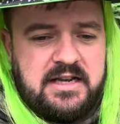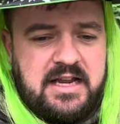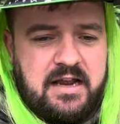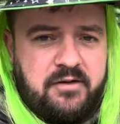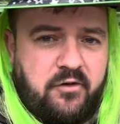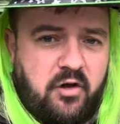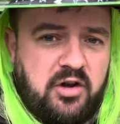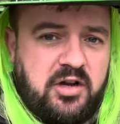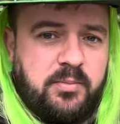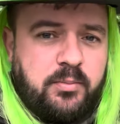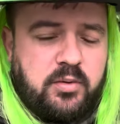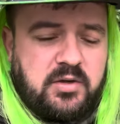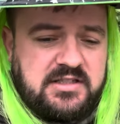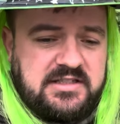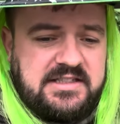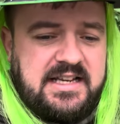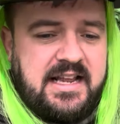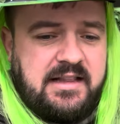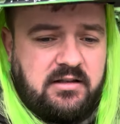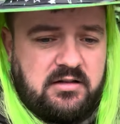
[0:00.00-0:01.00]
If I can
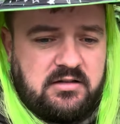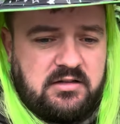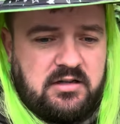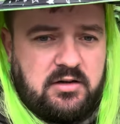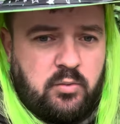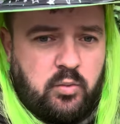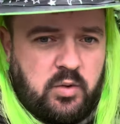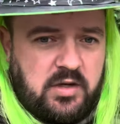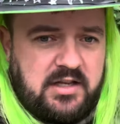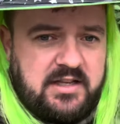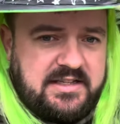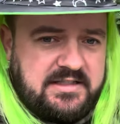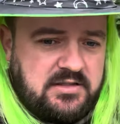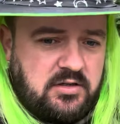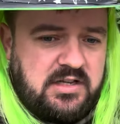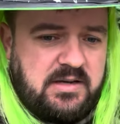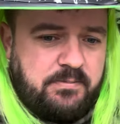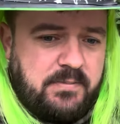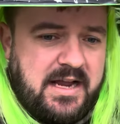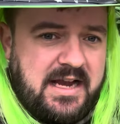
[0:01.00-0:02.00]
present one of these
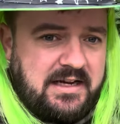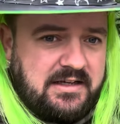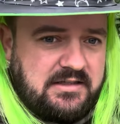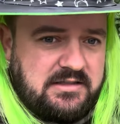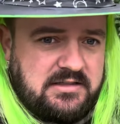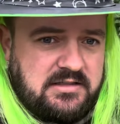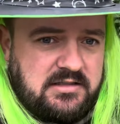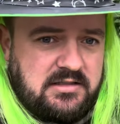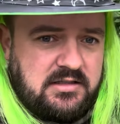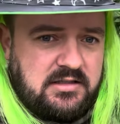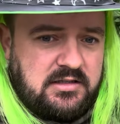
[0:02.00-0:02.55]
solid bags